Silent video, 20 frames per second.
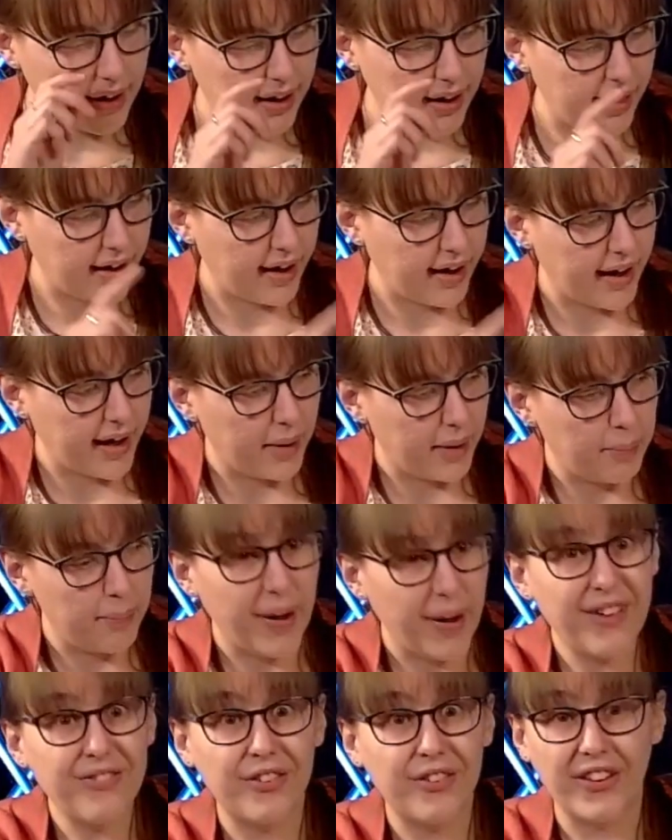A
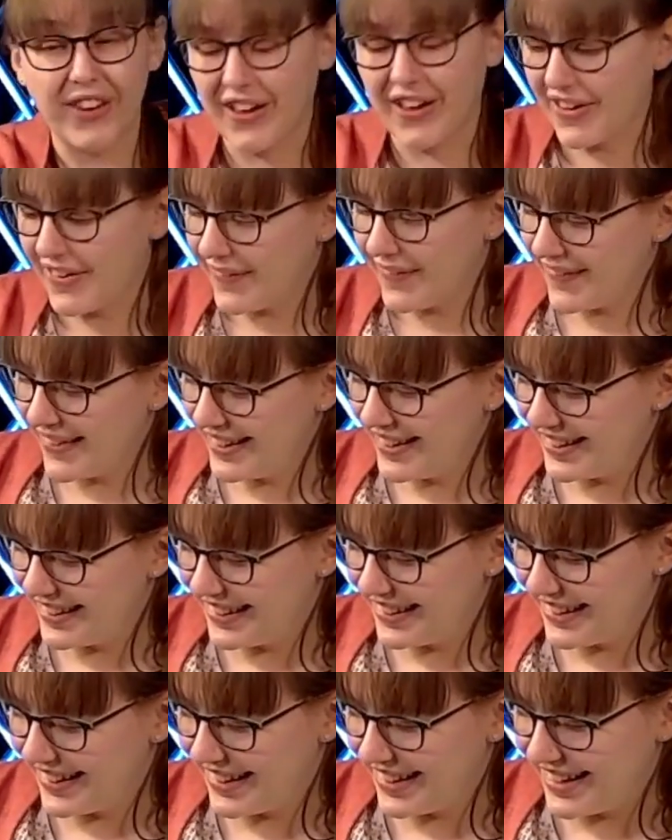buffalo.
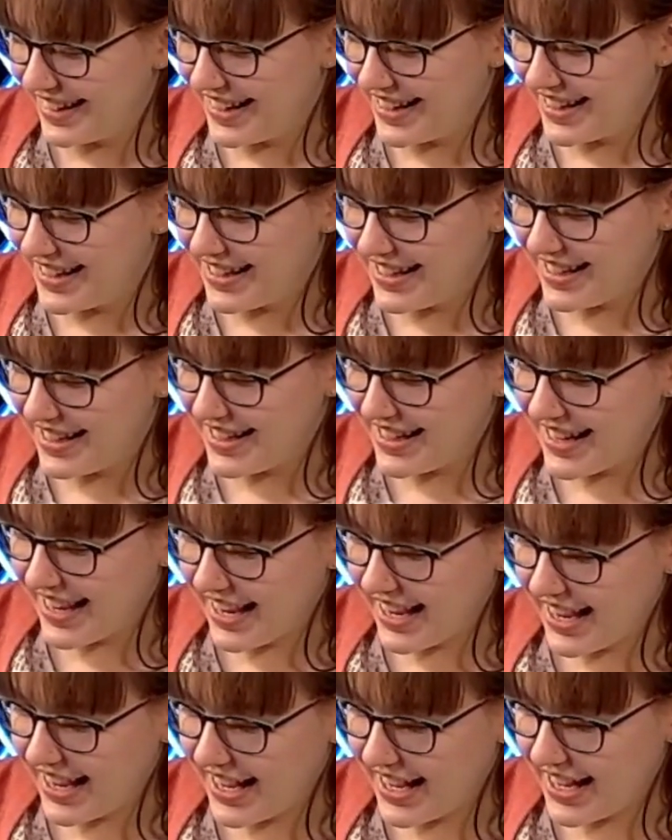
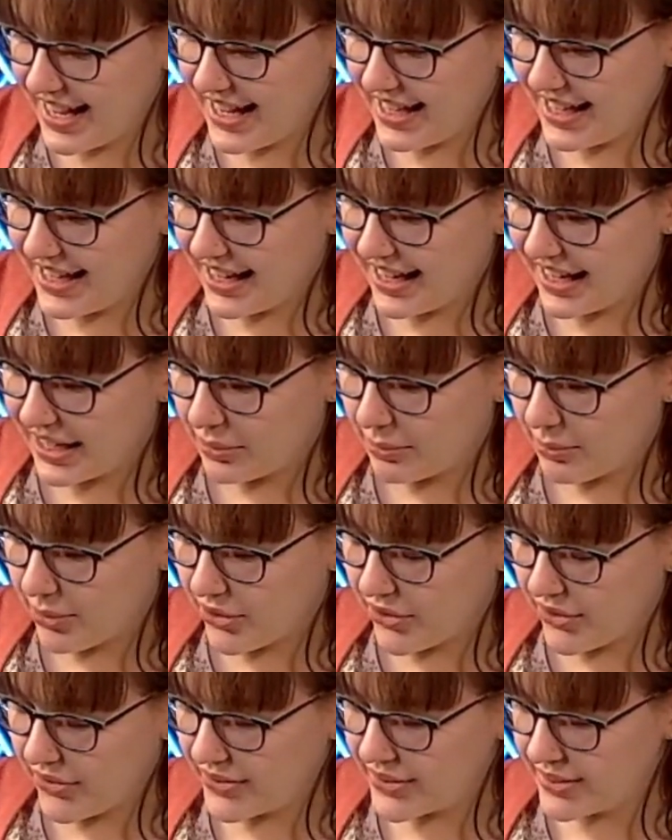9
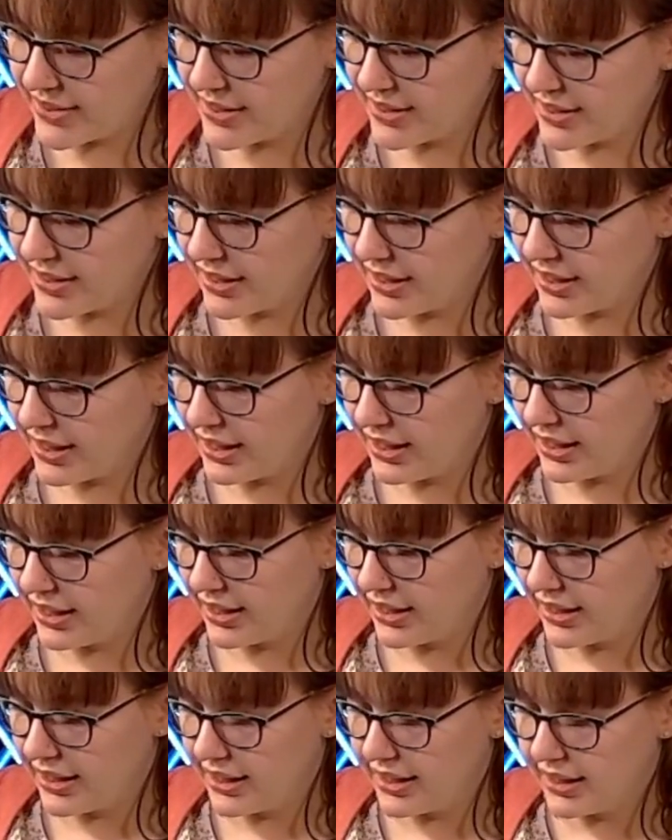animals.
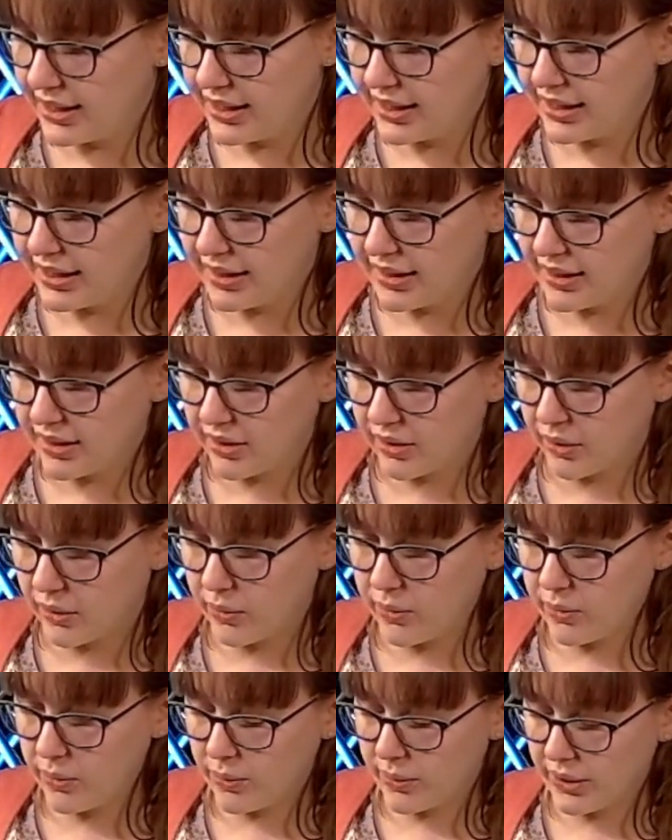
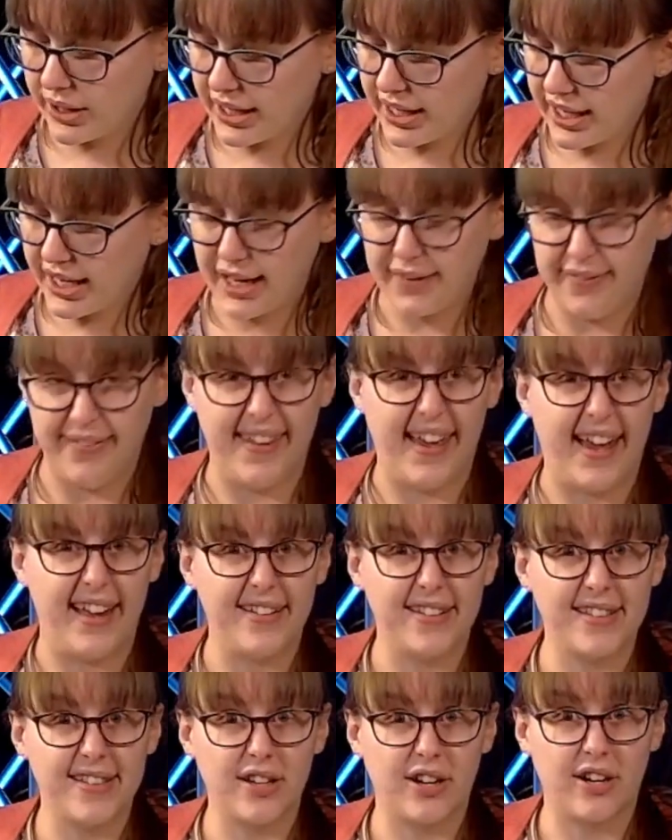Oh, and
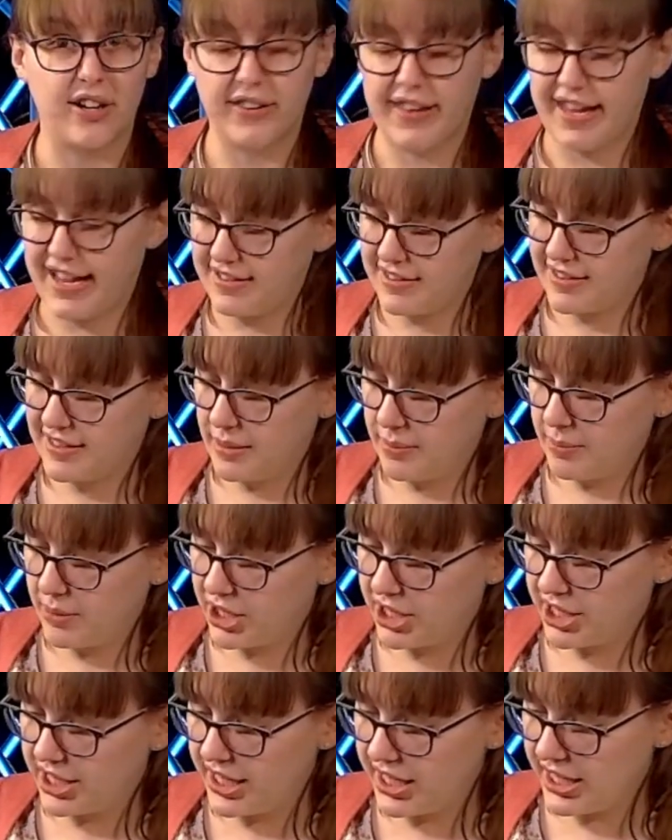that's our last
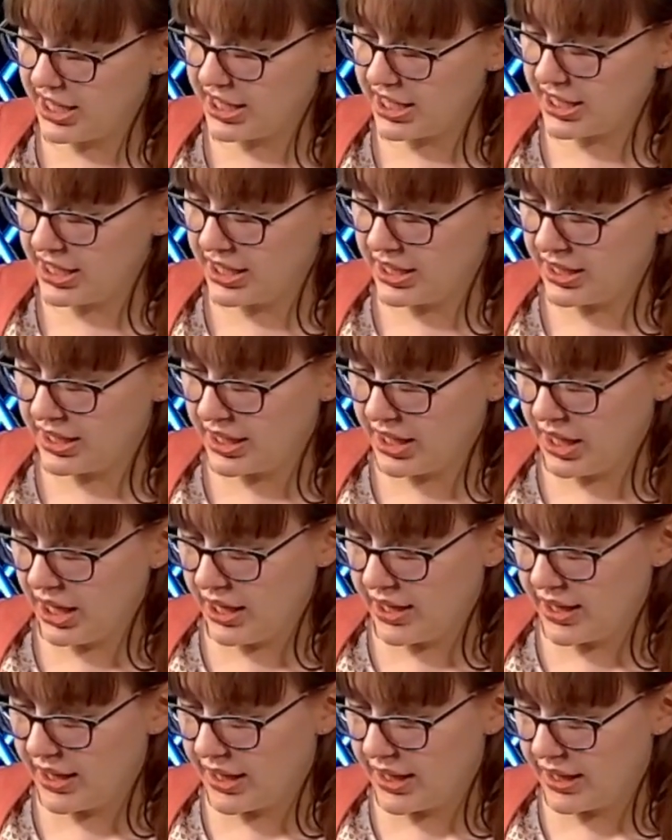number here.
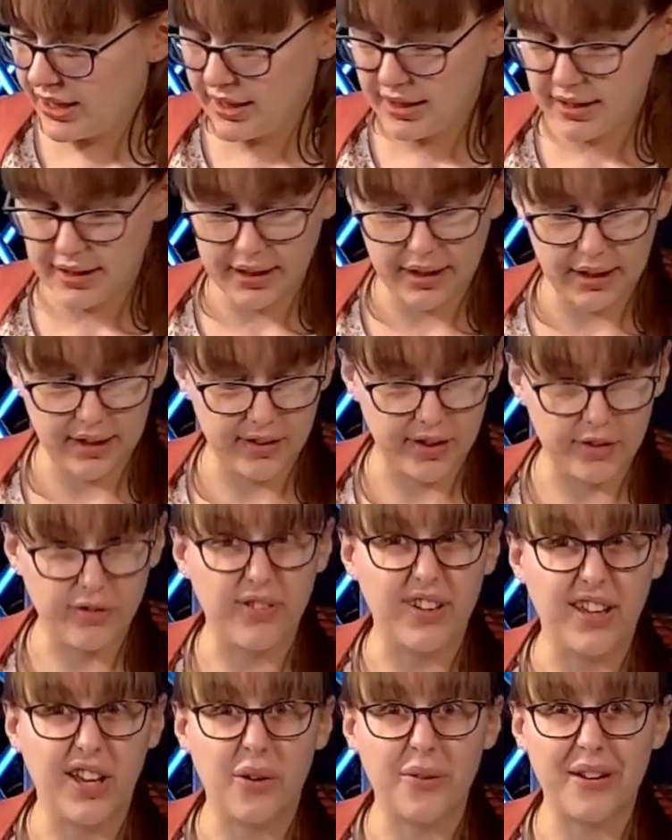Because
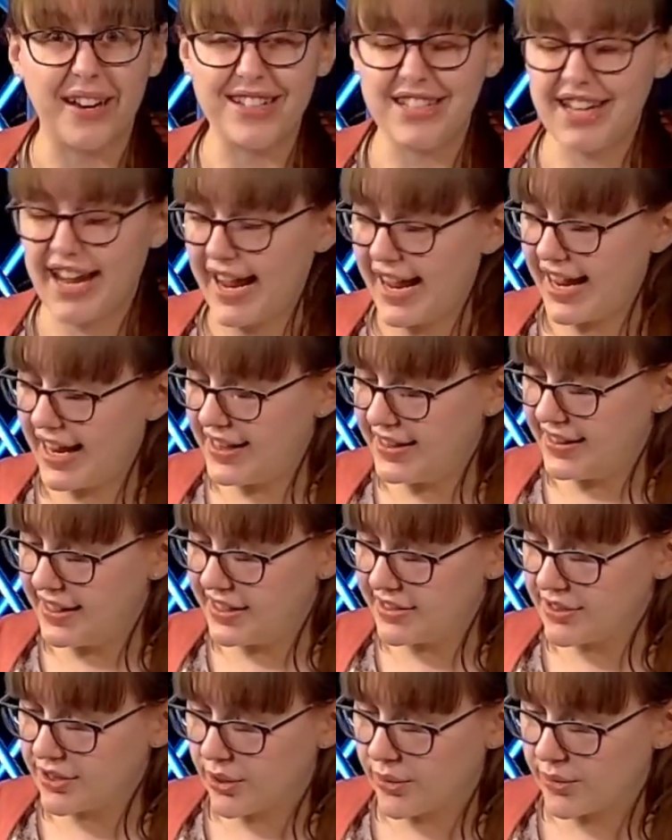if we go to 10,
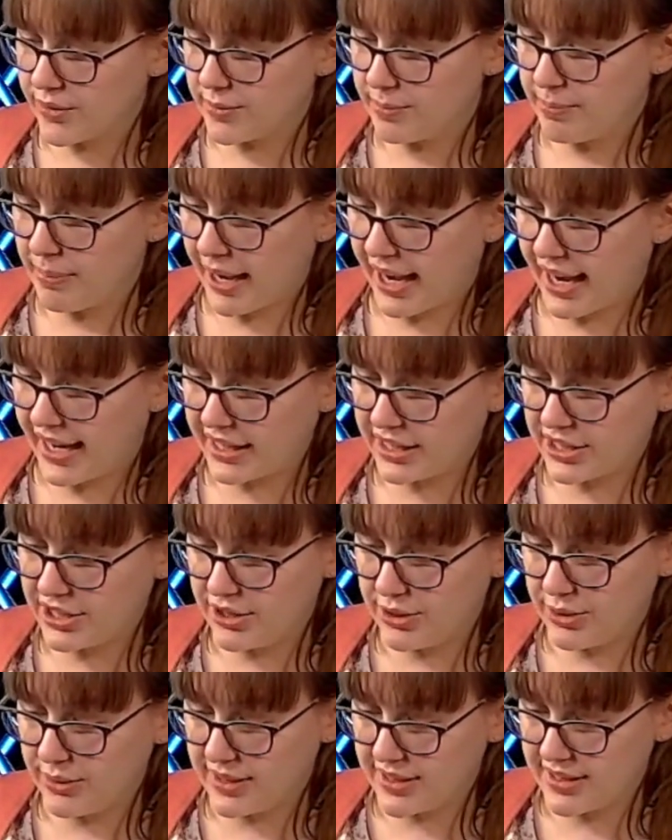this goes back
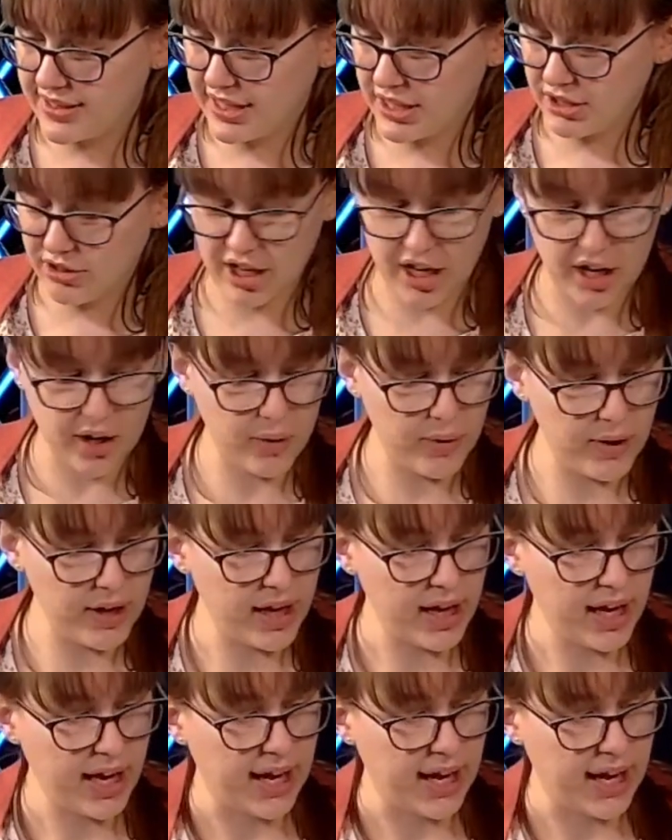to a 0.